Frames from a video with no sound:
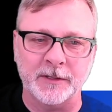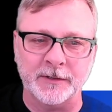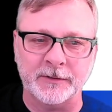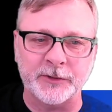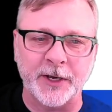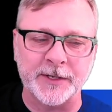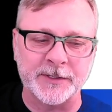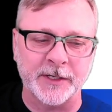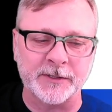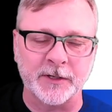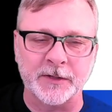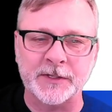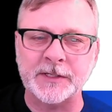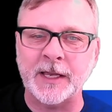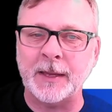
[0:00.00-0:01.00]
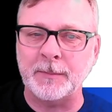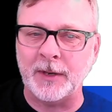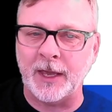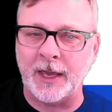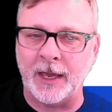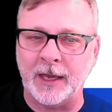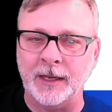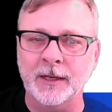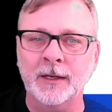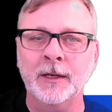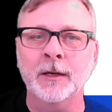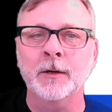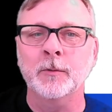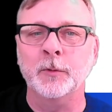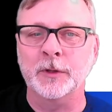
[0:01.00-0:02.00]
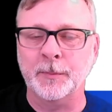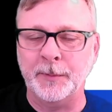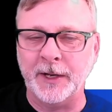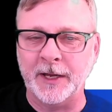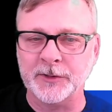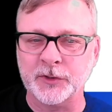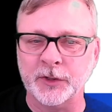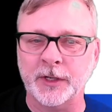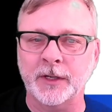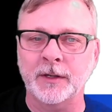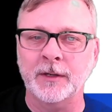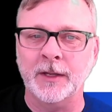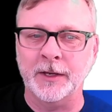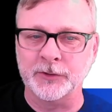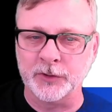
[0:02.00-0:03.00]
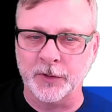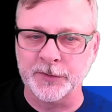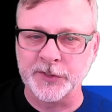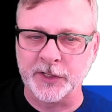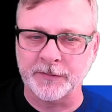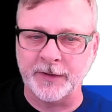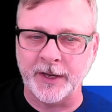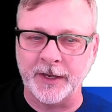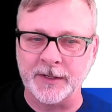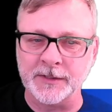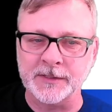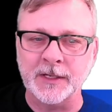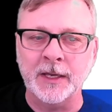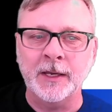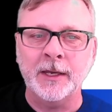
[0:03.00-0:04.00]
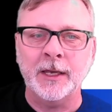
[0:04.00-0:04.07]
transects on the same day with the pedestrian and drone surveys,